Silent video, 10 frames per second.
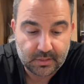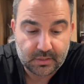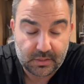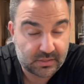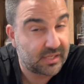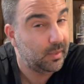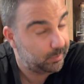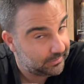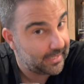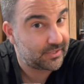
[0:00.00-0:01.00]
It's a
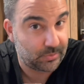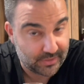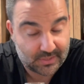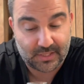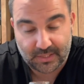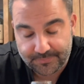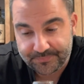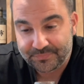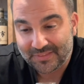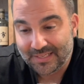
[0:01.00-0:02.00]
complex whiskey.
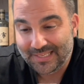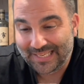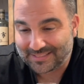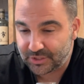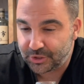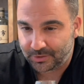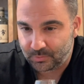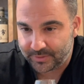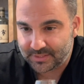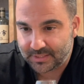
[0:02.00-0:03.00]
It's a good
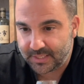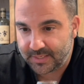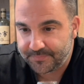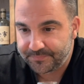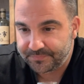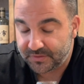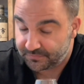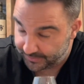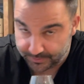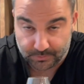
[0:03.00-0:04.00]
whiskey. It's a
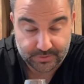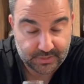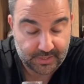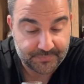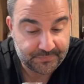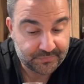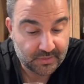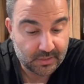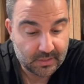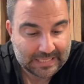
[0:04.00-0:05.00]
very good whiskey.
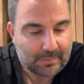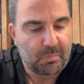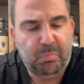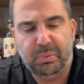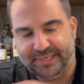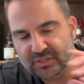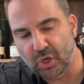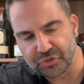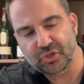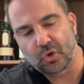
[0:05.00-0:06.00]
But it's
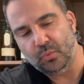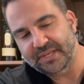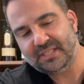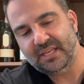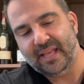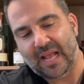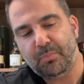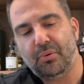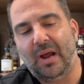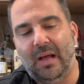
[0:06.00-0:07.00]
also a whiskey that I
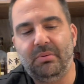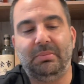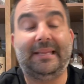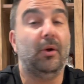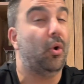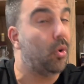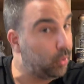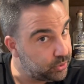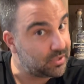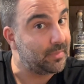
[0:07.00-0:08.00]
probably
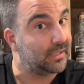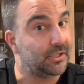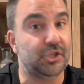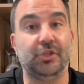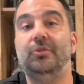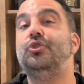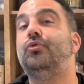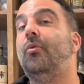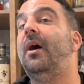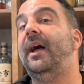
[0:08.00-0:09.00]
ultimately should
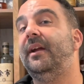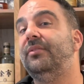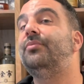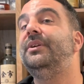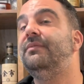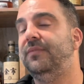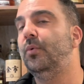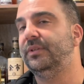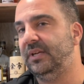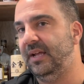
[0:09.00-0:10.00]
try 3 to
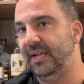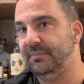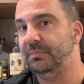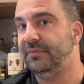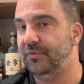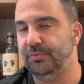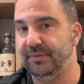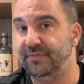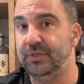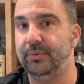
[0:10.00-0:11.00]
4 times before
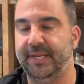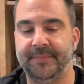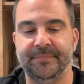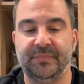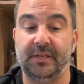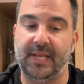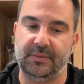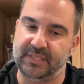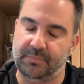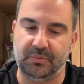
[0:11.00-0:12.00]
reviewing. Now,
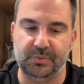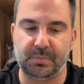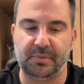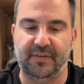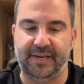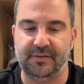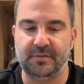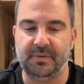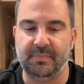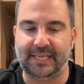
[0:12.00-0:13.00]
sample was provided to
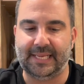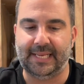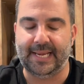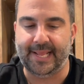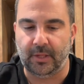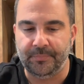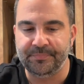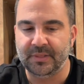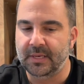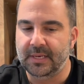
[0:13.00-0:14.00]
me by K&L.
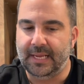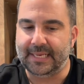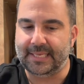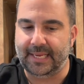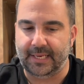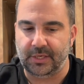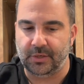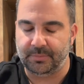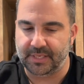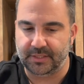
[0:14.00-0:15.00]
I can't,
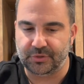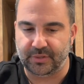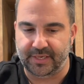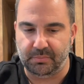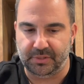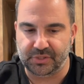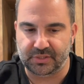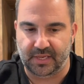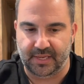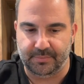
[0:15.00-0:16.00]
I'm not going to try it a bunch of
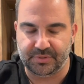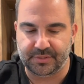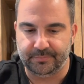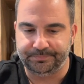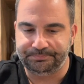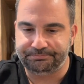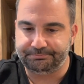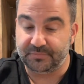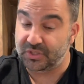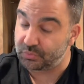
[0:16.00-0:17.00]
times.
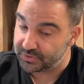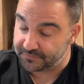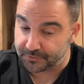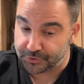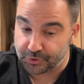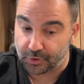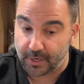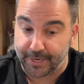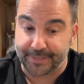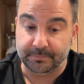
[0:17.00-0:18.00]
This was a first
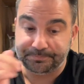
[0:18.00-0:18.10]
try.